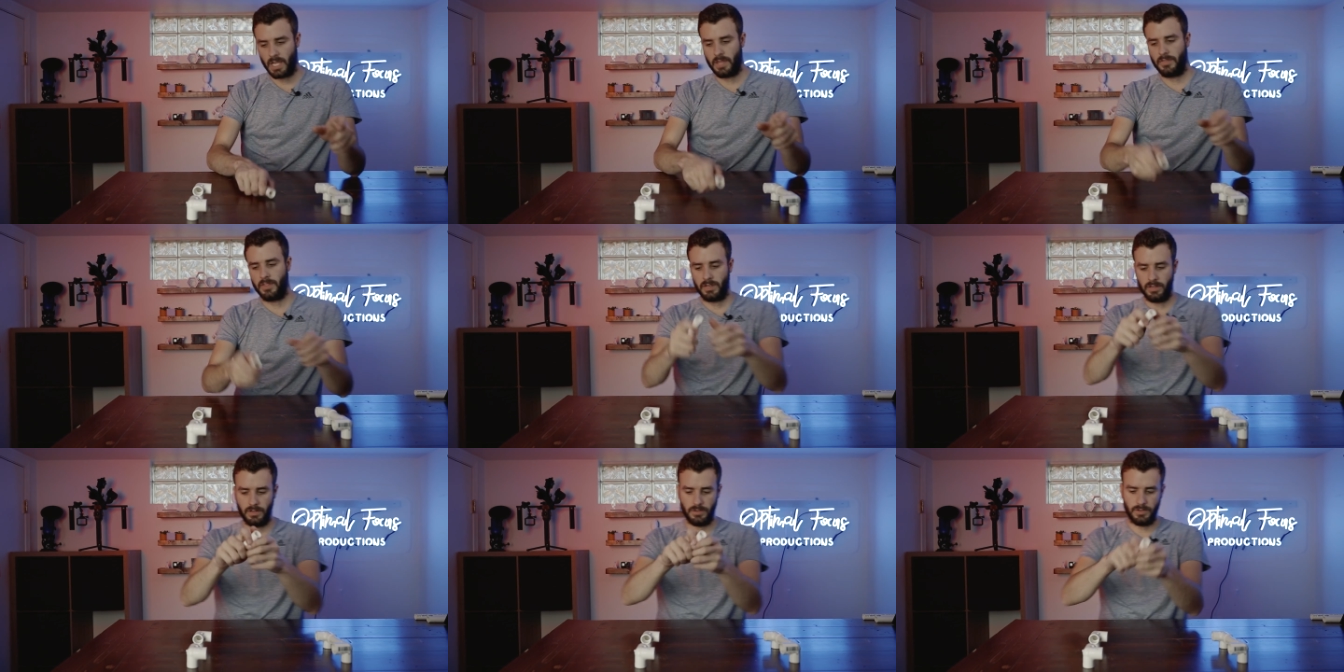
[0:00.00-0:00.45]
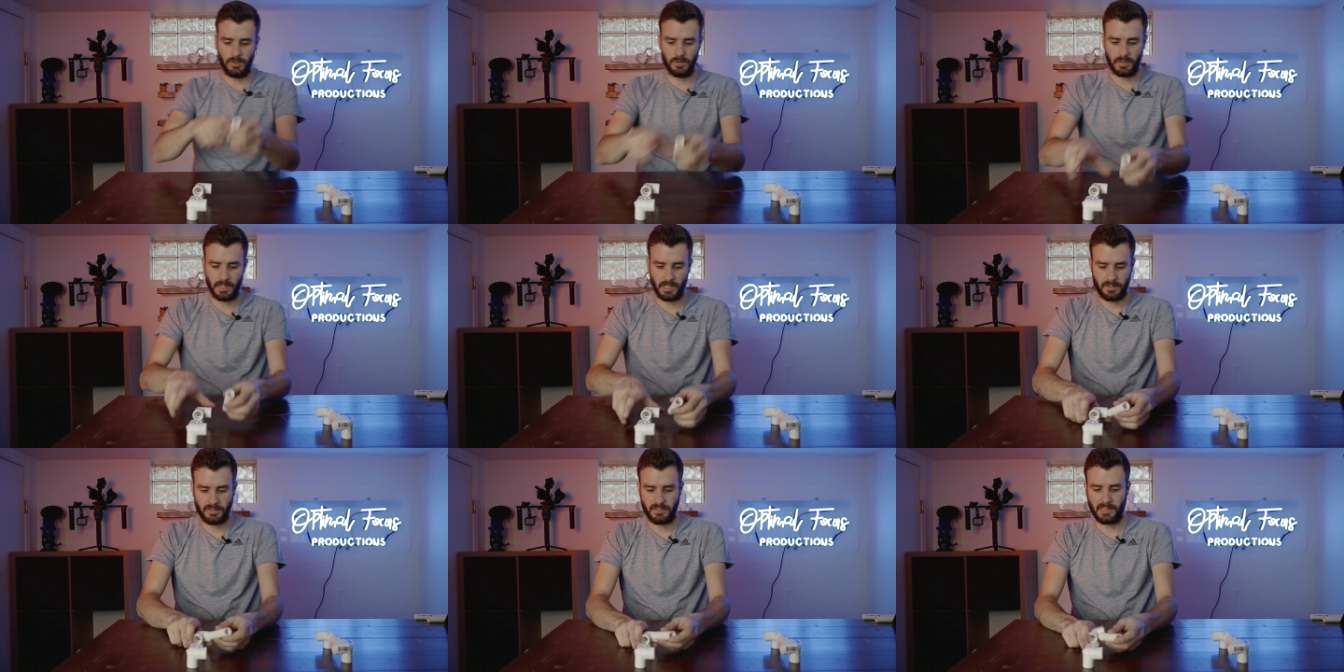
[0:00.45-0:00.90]
And then you do
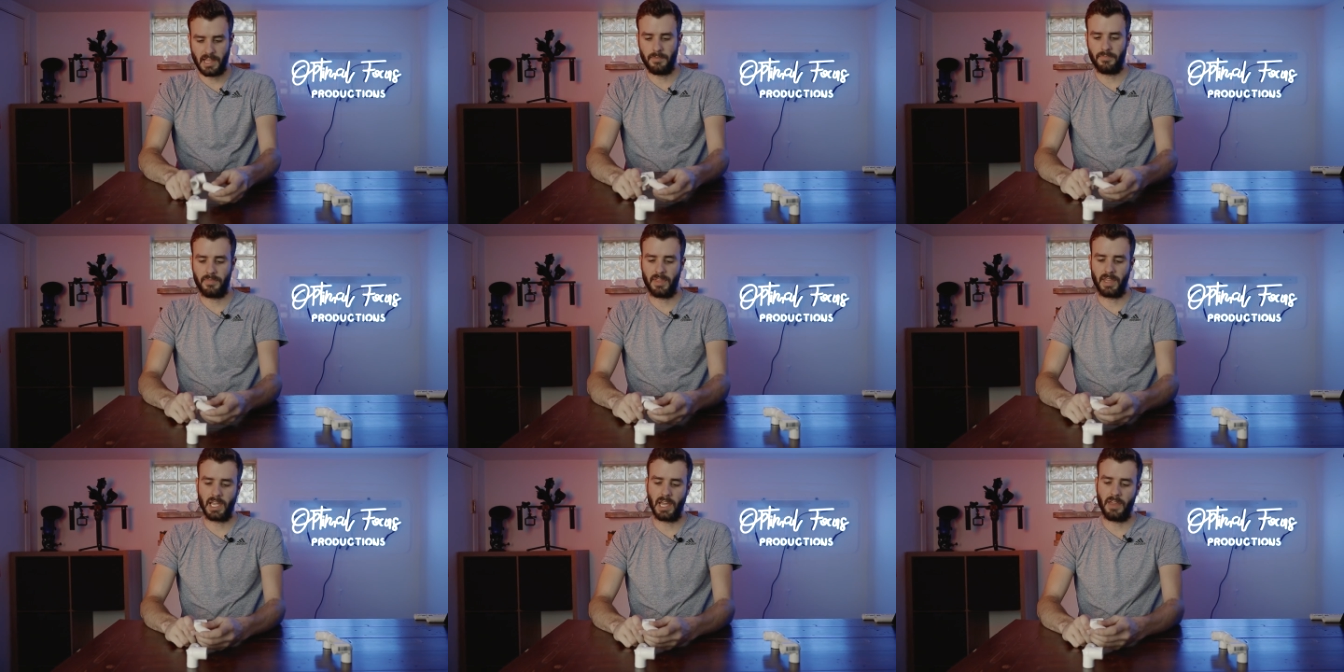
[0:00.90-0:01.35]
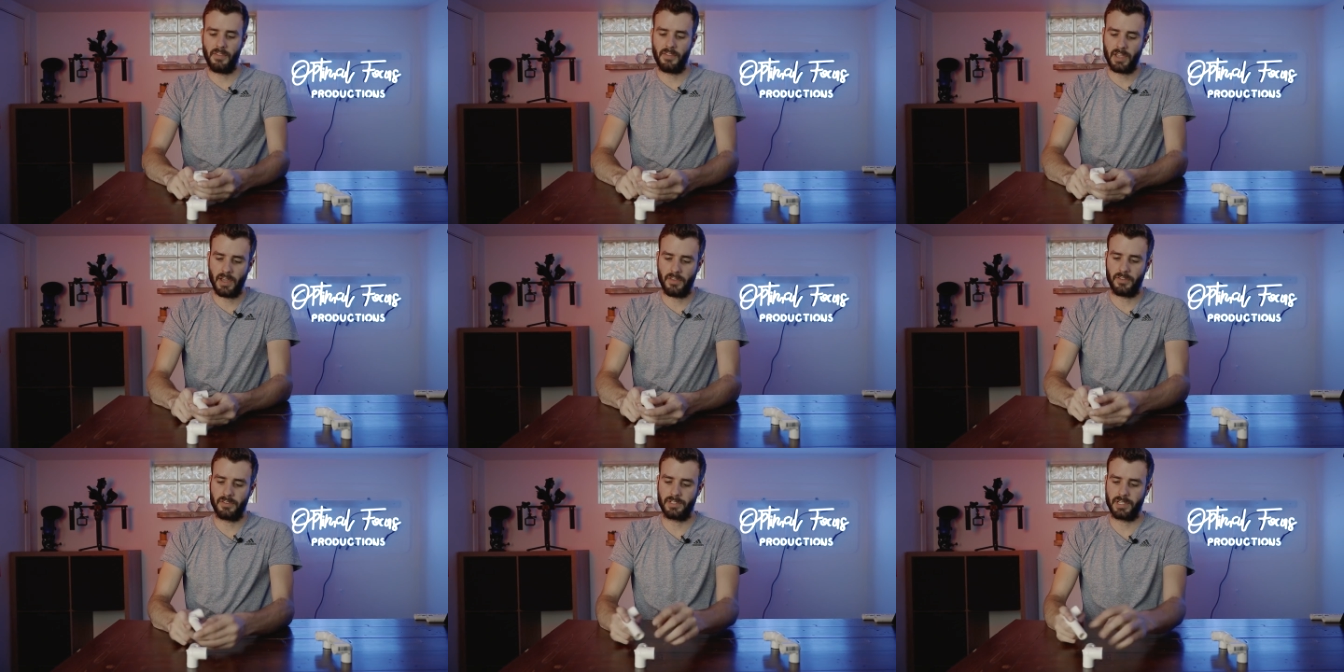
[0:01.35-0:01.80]
the same thing on
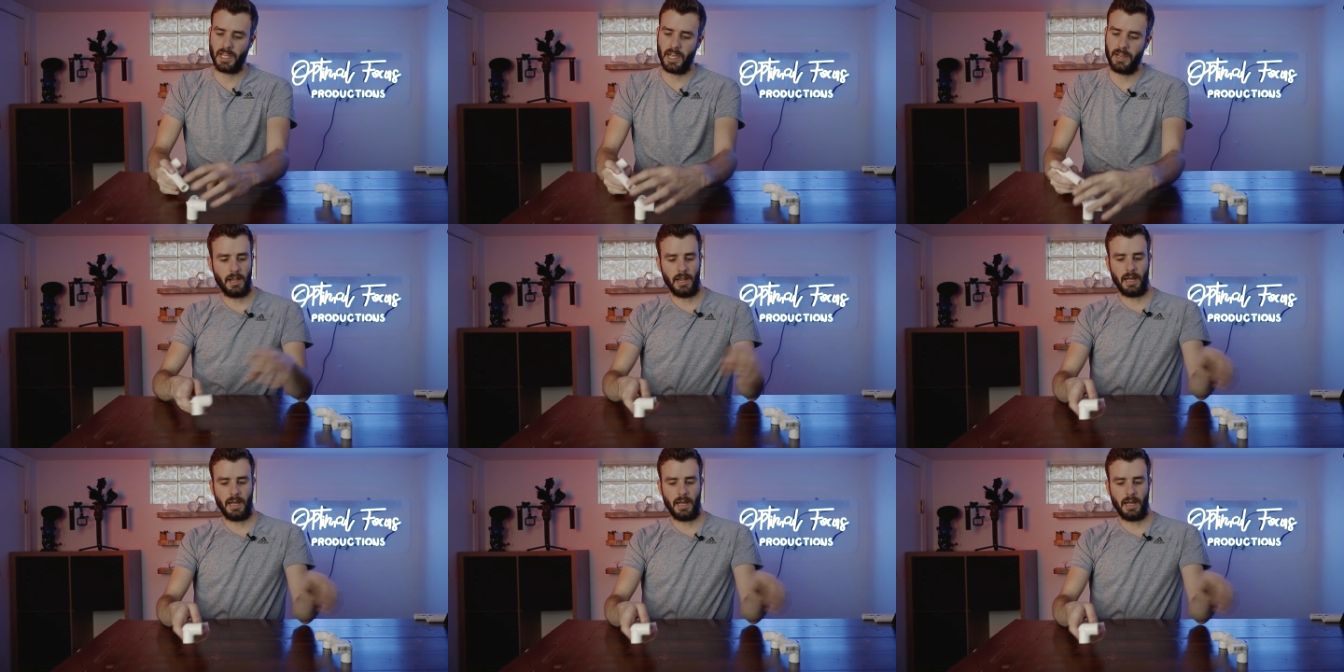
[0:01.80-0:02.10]
the other side.